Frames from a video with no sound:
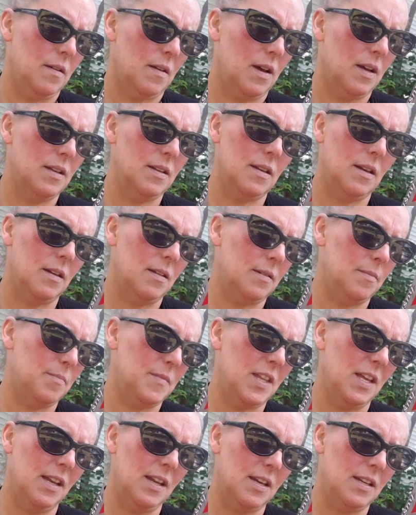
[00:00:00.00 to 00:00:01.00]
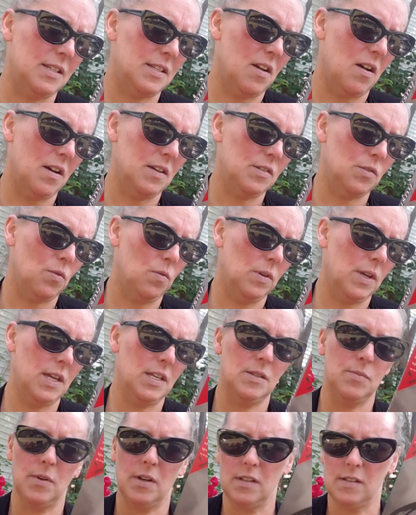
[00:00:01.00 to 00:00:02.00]
I'm thinking it's high school
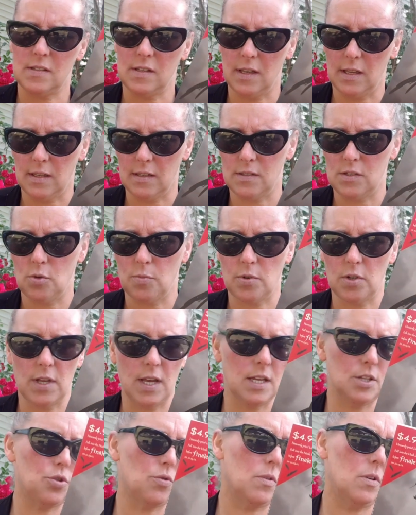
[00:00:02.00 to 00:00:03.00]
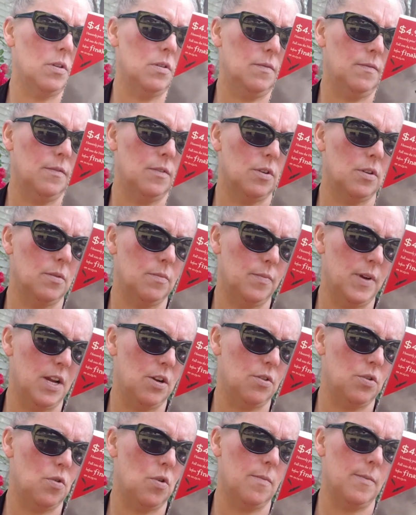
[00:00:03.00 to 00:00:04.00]
kids, but it's like supernatural or
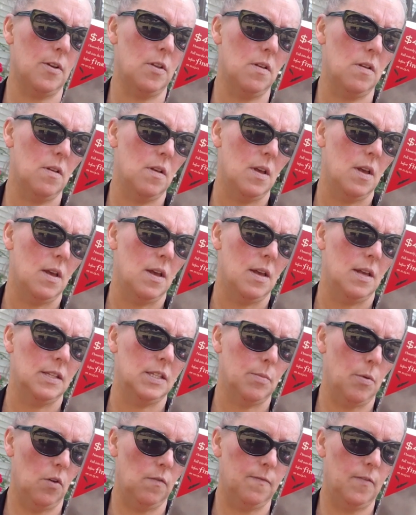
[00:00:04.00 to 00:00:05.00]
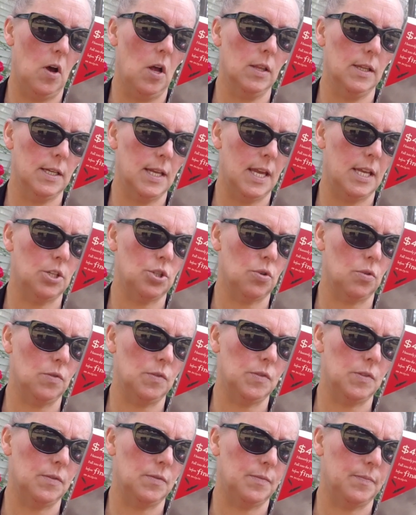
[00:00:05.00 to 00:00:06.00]
paranormal. It's about fallen
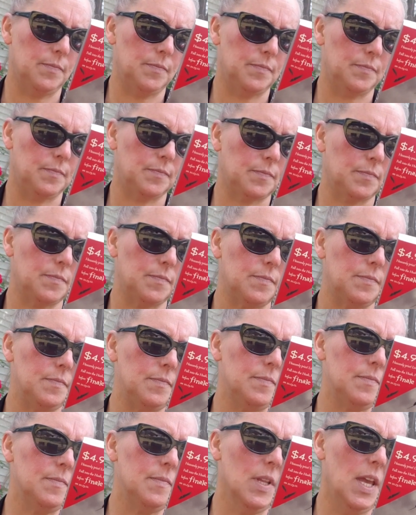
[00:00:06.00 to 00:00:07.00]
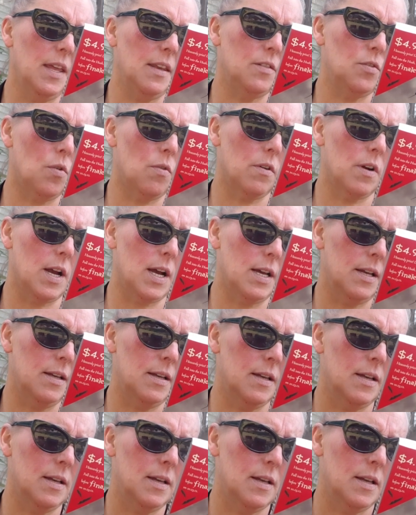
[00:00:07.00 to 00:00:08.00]
angels. And Nora
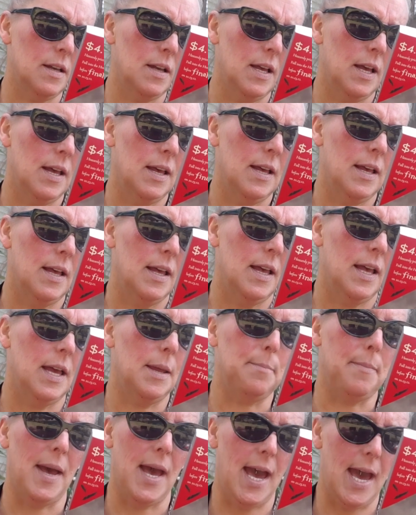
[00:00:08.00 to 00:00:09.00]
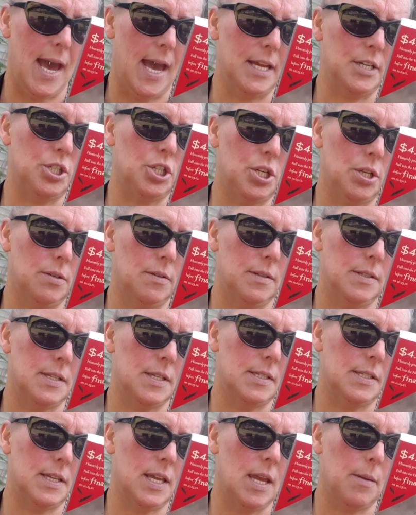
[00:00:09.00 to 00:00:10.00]
and Patch is
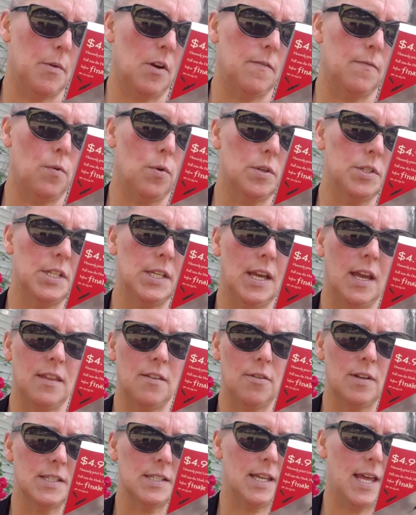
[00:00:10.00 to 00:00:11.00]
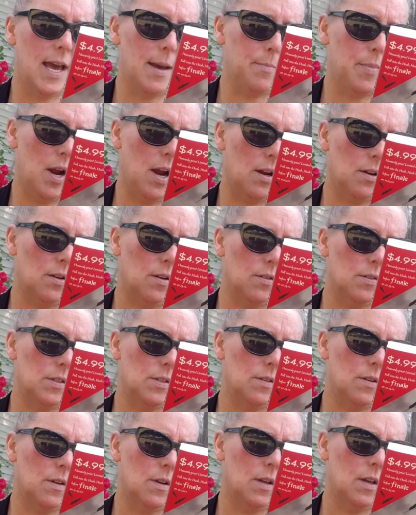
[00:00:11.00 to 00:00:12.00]
this name, are forced together as lab partners.